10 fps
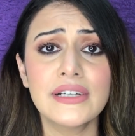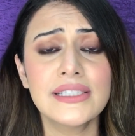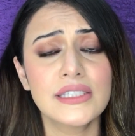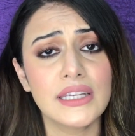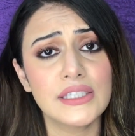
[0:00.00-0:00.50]

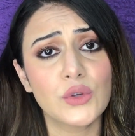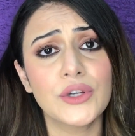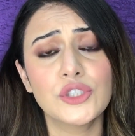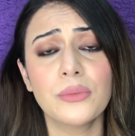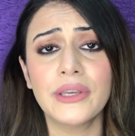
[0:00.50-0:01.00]
first
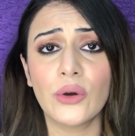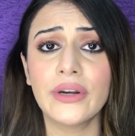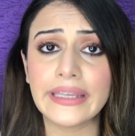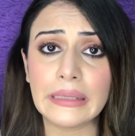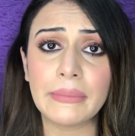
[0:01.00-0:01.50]
is going to
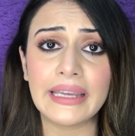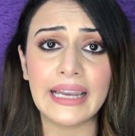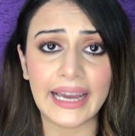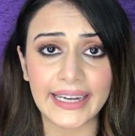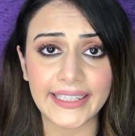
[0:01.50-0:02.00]
be your
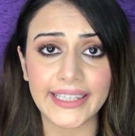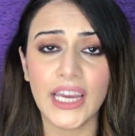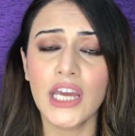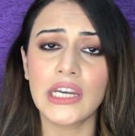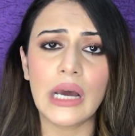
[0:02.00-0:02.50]
email
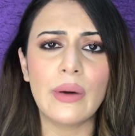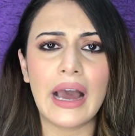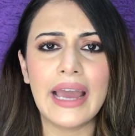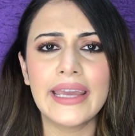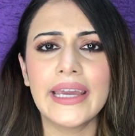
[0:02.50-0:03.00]
ID.
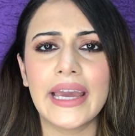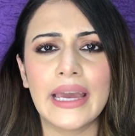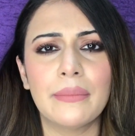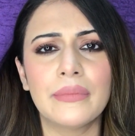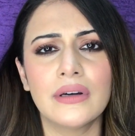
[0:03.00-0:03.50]
Now,
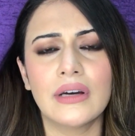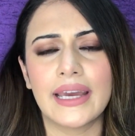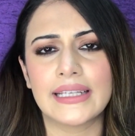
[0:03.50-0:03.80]
I am